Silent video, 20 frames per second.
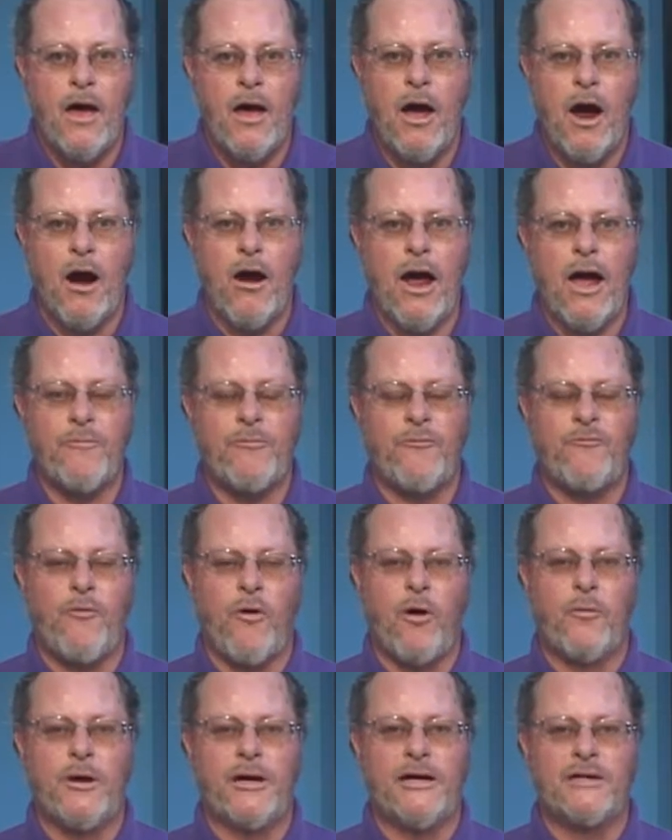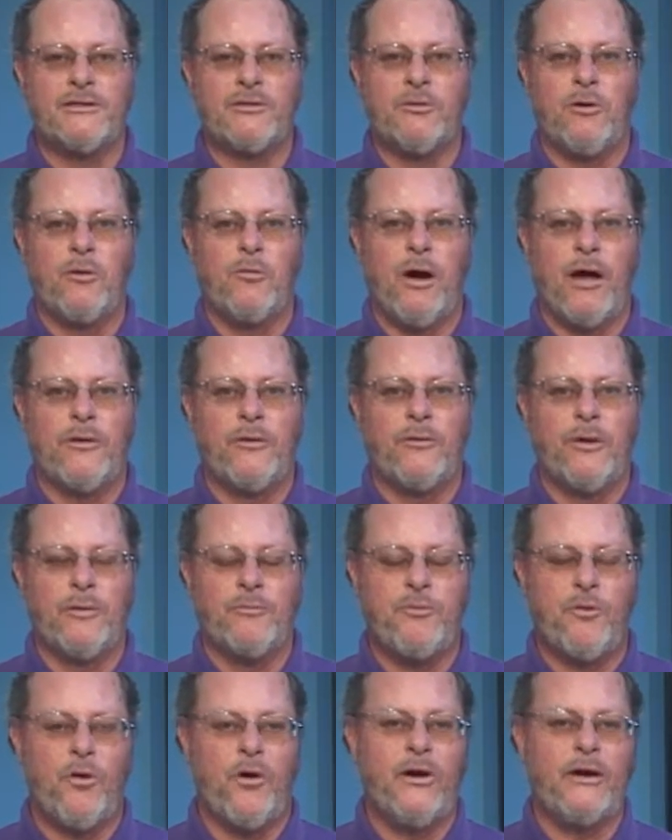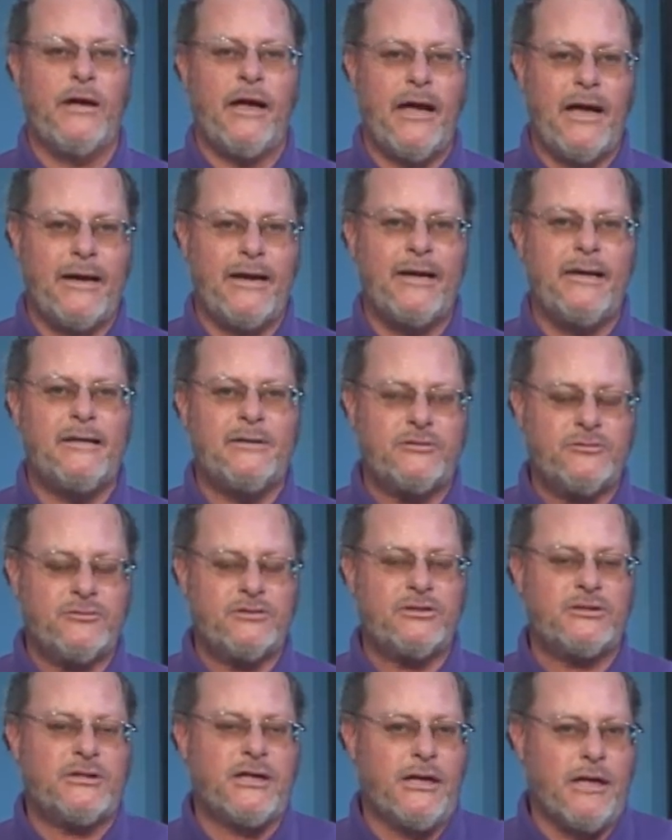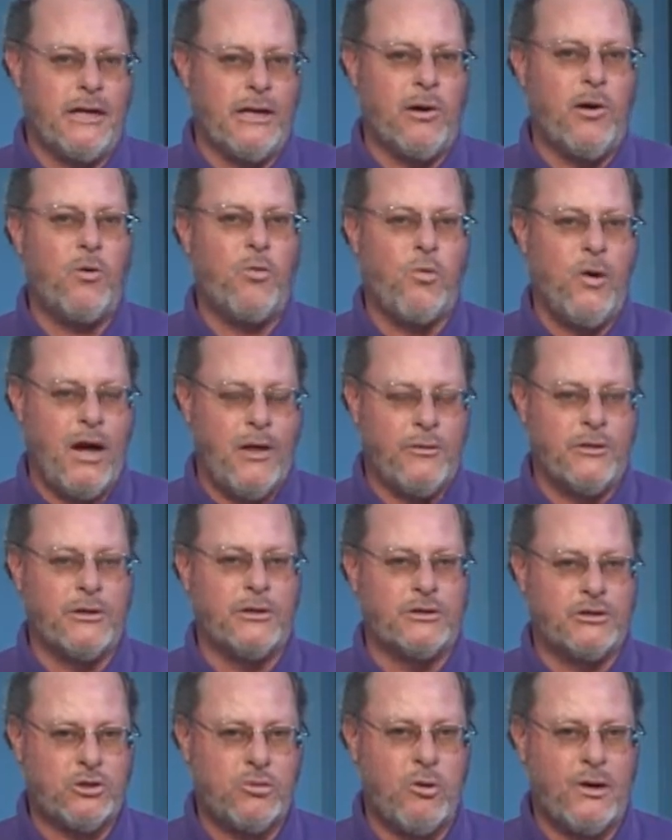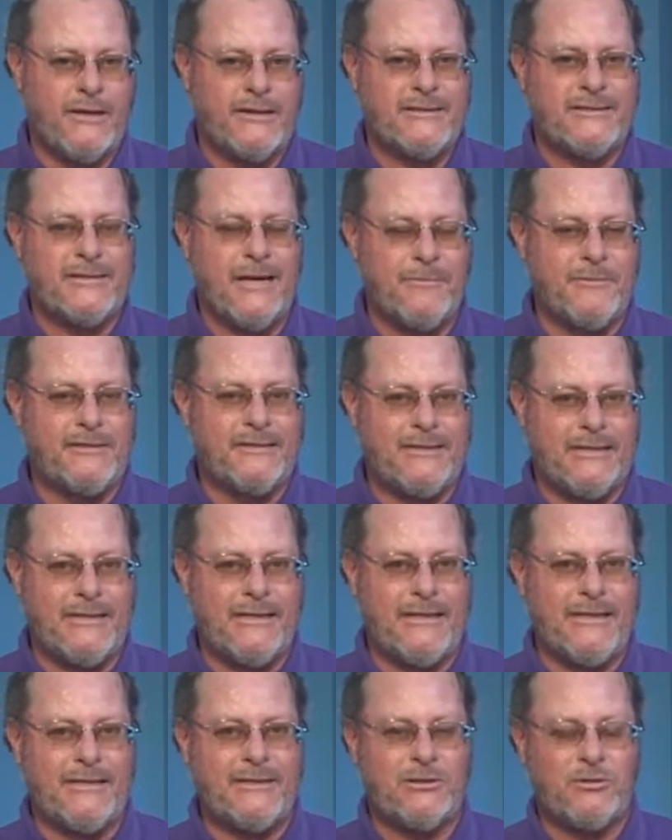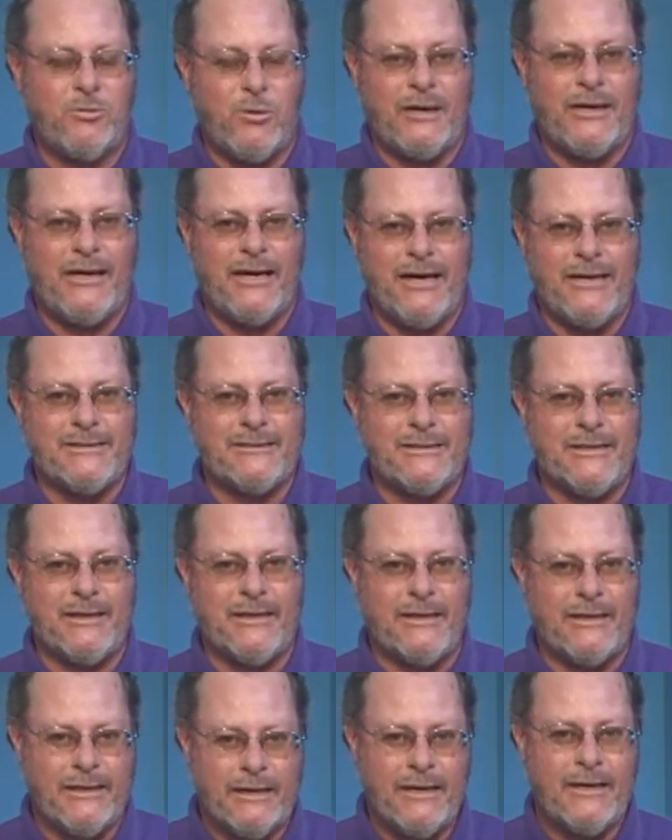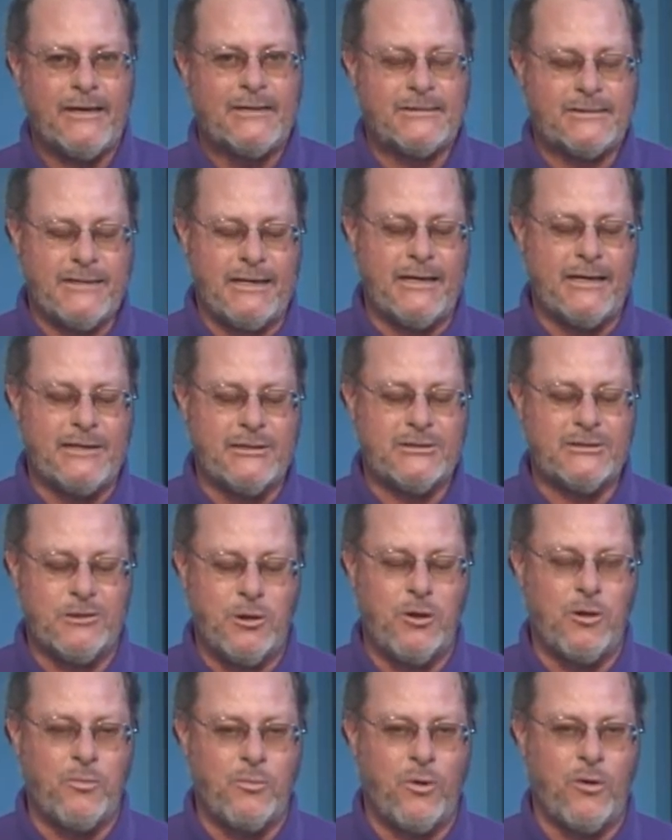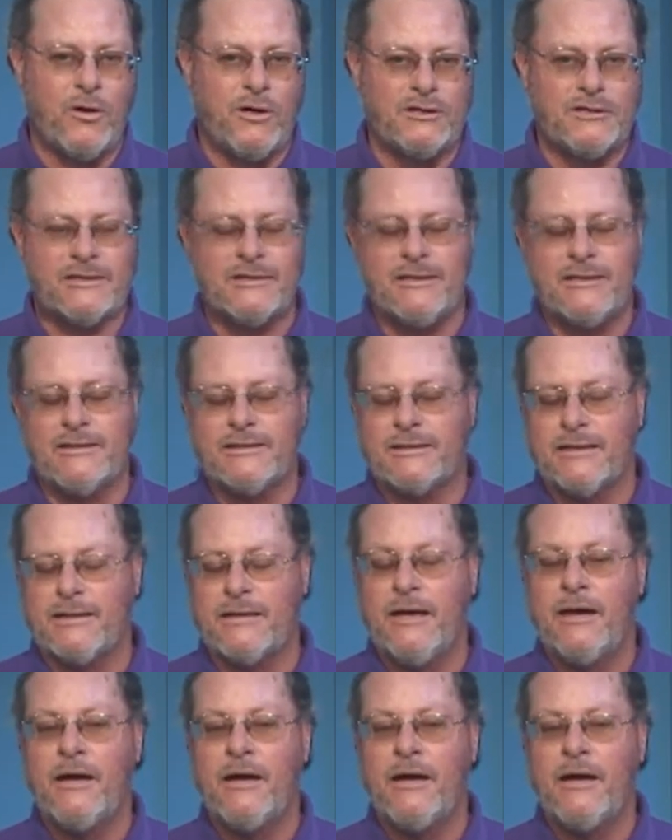All right, before we get to a weather report, an interesting weather 2017 2018 ski snowboard season.